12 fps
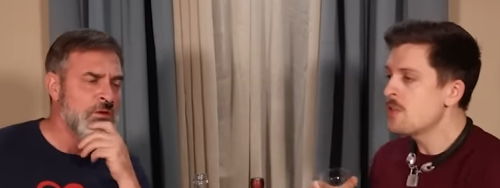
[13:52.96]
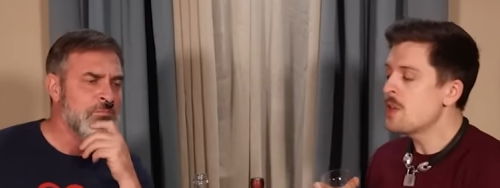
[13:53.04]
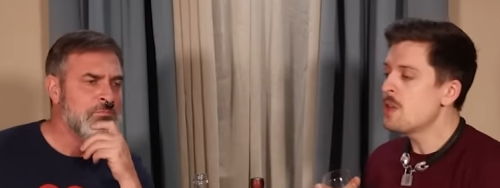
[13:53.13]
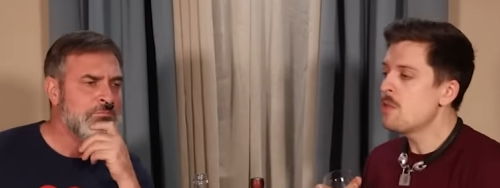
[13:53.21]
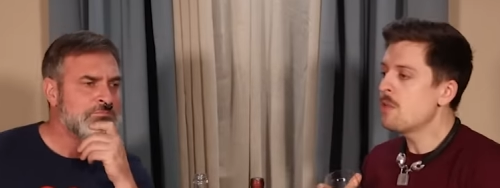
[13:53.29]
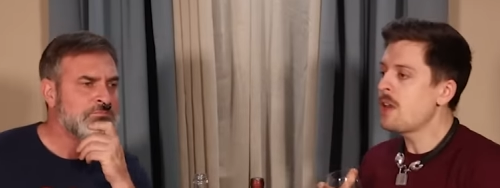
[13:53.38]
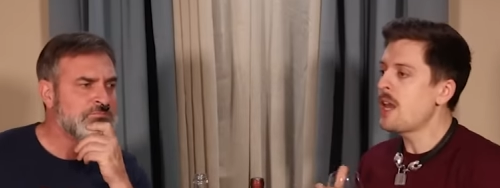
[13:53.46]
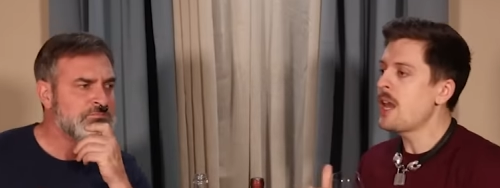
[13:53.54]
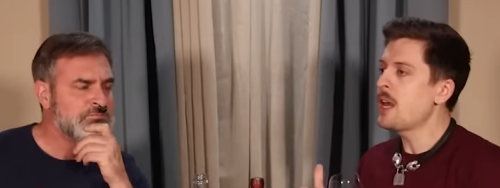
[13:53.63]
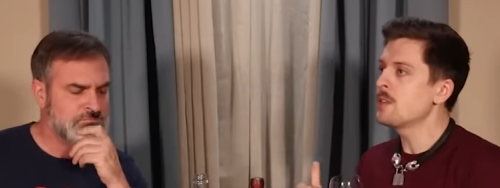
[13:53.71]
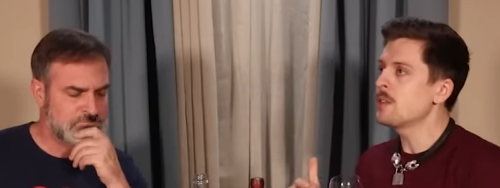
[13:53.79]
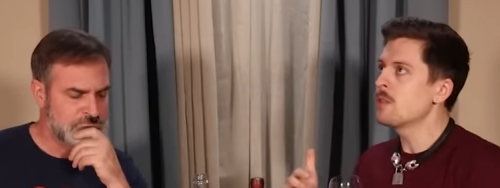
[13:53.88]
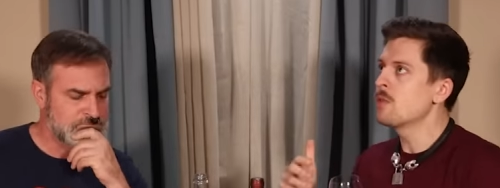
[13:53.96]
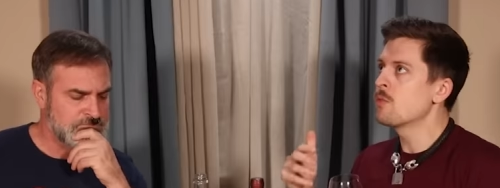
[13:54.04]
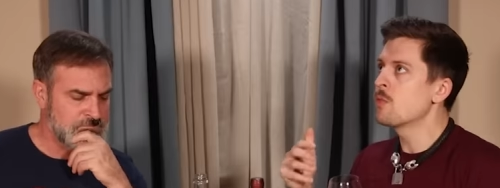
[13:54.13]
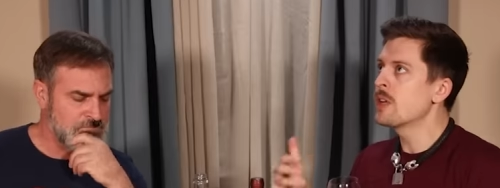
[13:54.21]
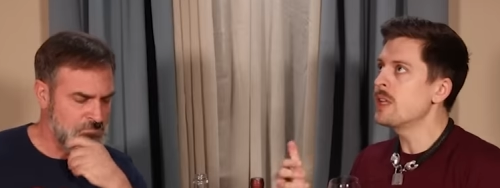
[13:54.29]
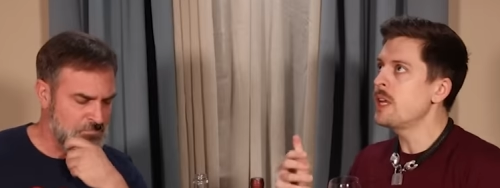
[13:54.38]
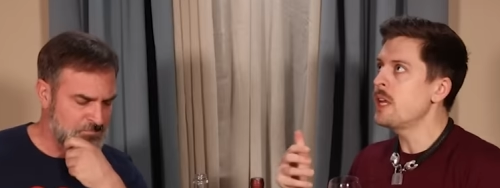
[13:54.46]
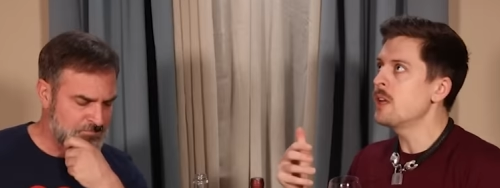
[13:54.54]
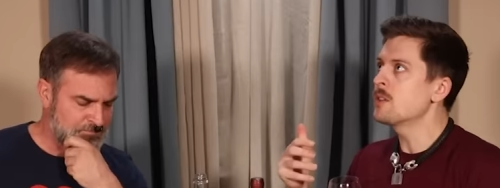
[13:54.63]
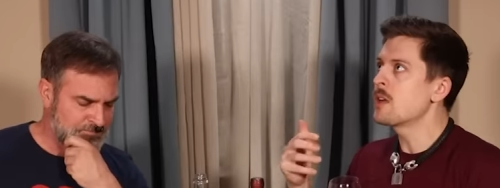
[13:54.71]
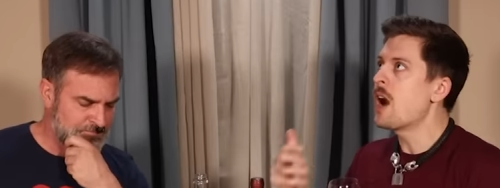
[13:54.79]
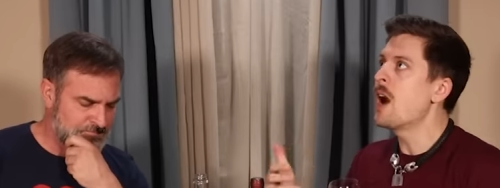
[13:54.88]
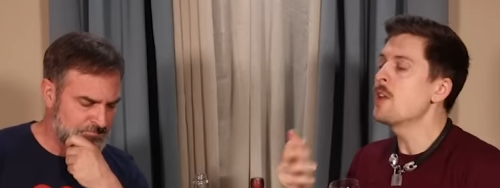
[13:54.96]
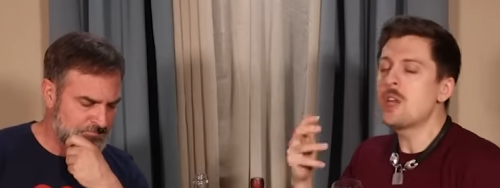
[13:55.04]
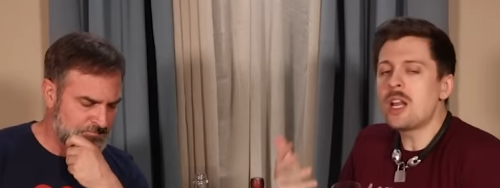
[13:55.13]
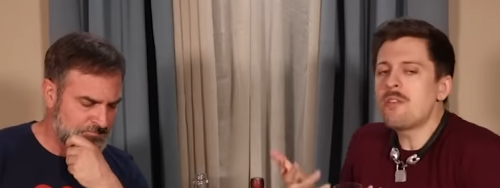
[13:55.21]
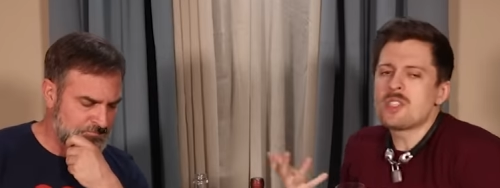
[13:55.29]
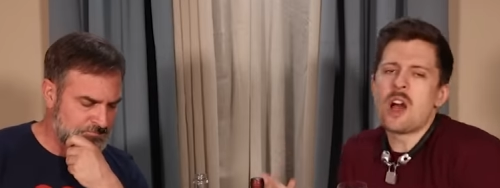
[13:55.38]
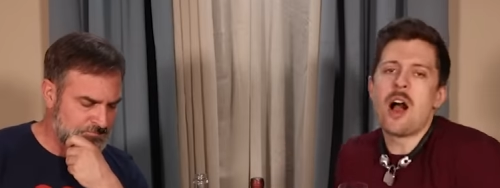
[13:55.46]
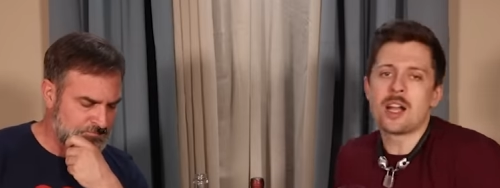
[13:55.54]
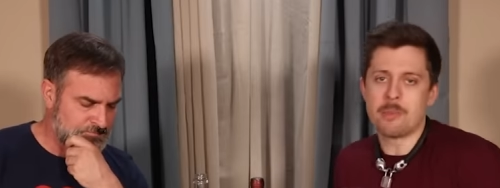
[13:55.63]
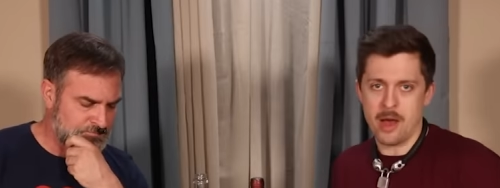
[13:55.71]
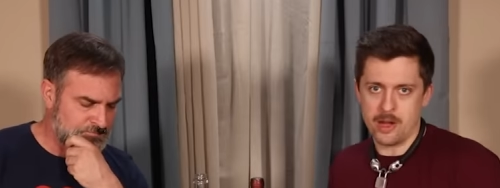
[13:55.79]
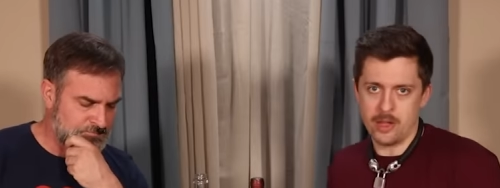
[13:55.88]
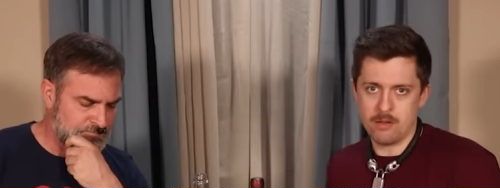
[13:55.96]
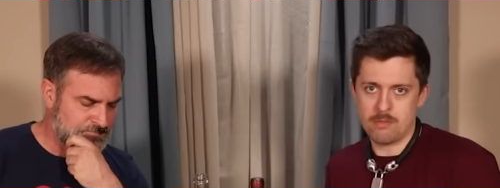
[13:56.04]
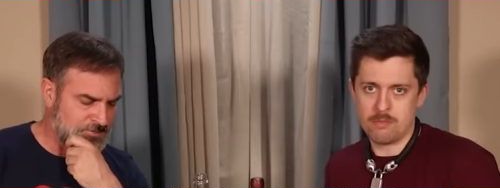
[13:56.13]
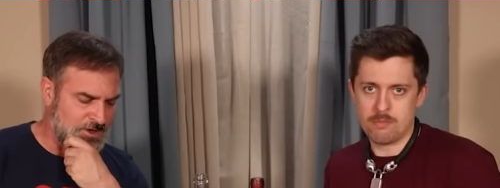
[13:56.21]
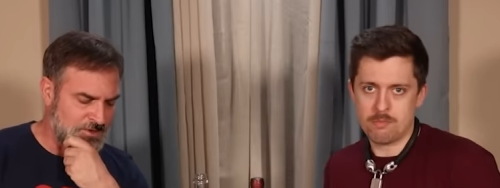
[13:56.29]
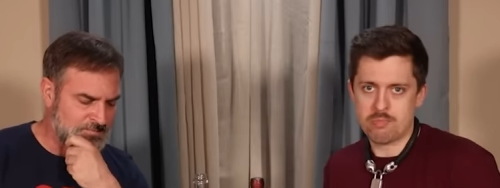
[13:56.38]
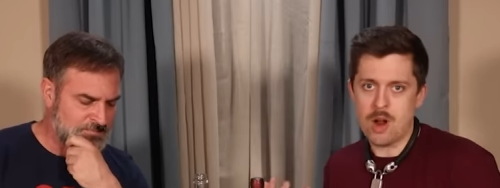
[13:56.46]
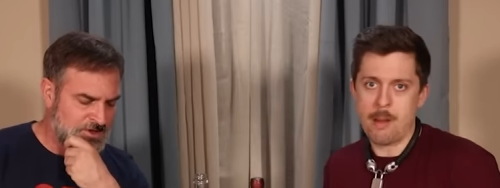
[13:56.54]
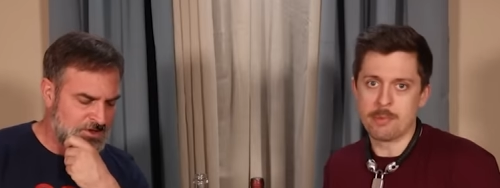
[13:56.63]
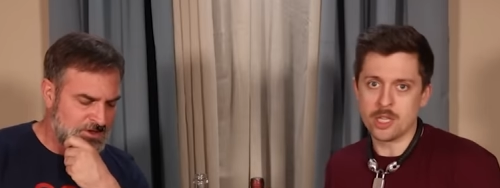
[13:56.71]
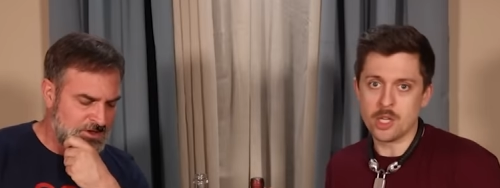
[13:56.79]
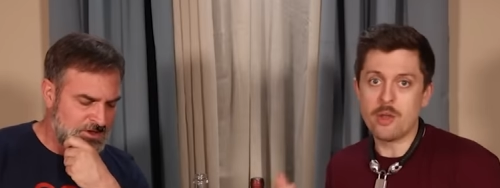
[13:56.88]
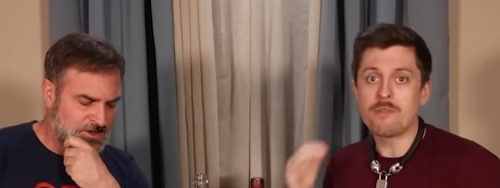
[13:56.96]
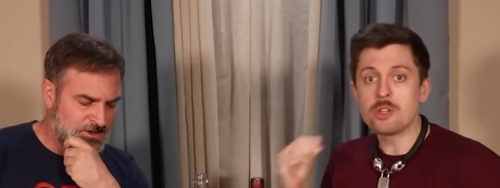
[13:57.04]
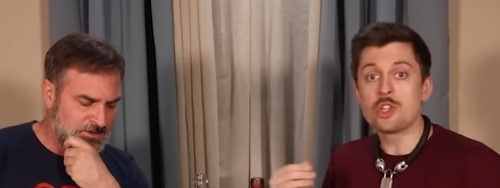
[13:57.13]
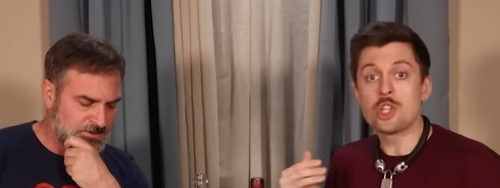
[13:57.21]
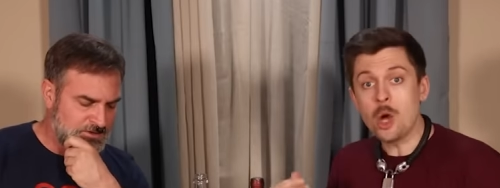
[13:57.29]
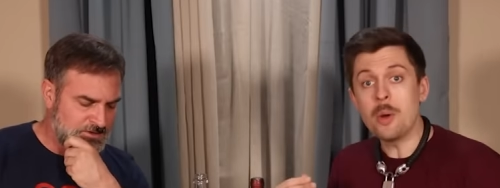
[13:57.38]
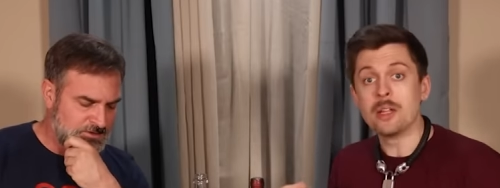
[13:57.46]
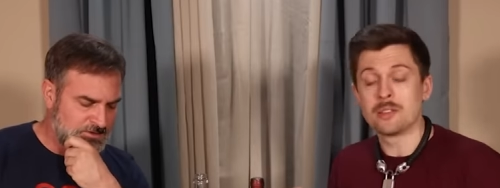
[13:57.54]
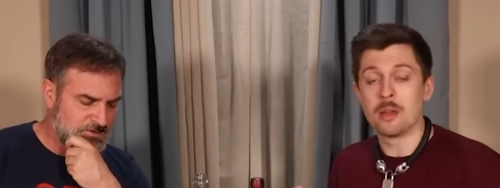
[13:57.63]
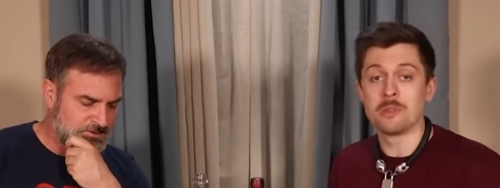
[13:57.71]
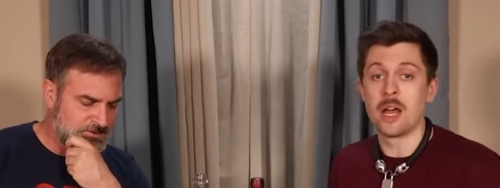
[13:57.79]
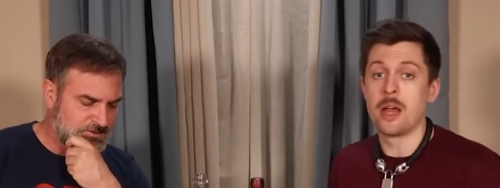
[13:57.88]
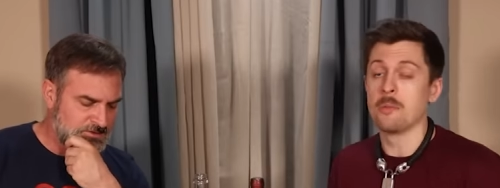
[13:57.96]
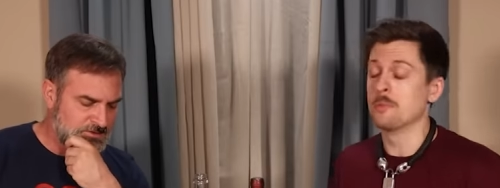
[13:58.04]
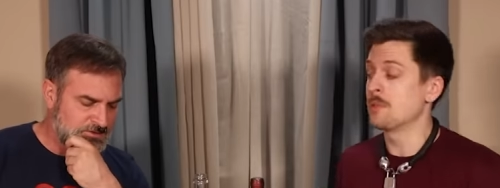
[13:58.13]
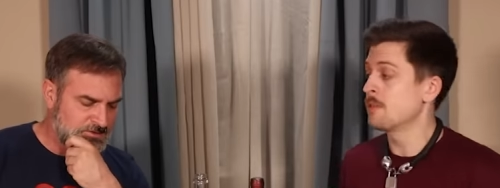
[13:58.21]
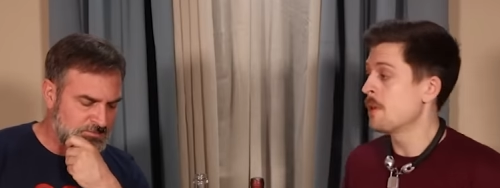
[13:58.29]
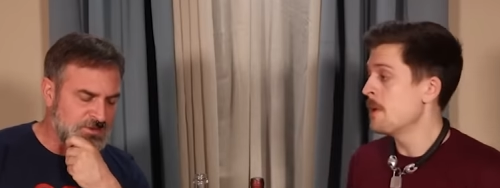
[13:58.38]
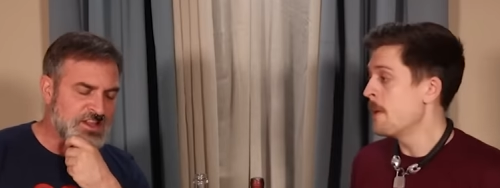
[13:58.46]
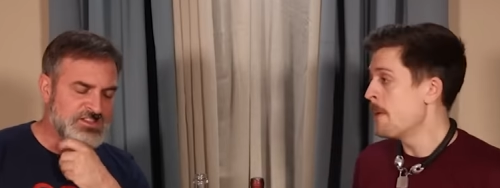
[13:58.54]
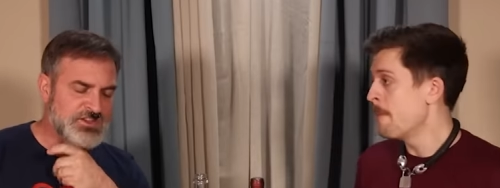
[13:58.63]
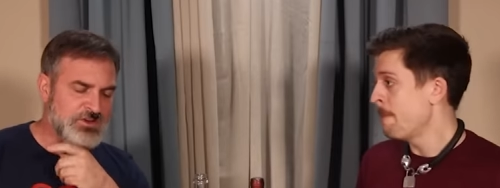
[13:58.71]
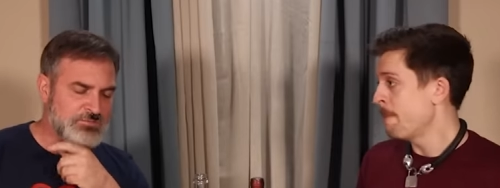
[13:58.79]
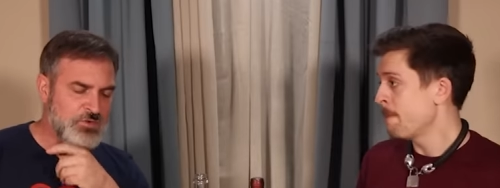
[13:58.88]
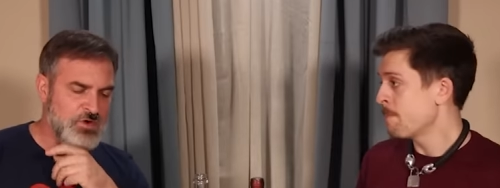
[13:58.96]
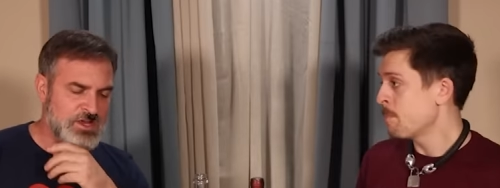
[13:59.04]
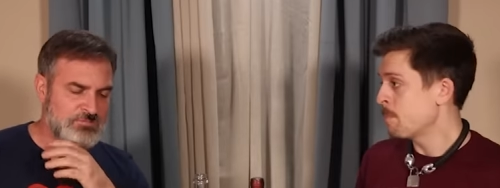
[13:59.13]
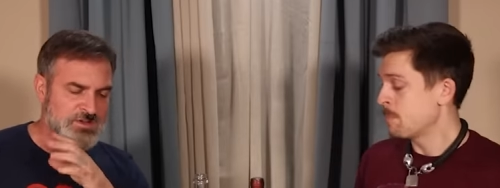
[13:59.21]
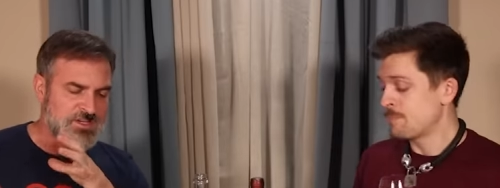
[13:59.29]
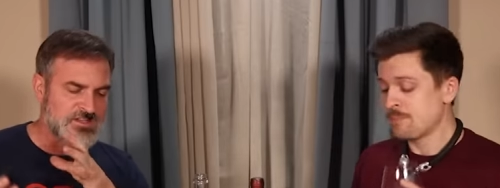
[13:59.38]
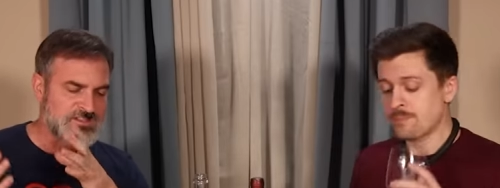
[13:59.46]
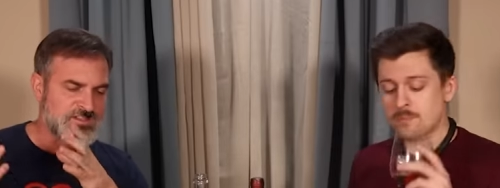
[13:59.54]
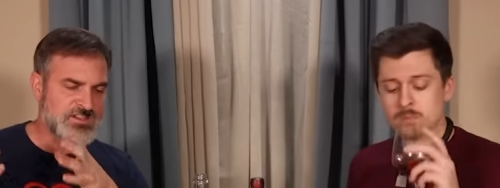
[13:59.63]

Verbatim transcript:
Speaker 1: yeah. that you can't really talk you can't even talk about it no. properly. You have to show it sometimes.
Speaker 2: But that's a good point because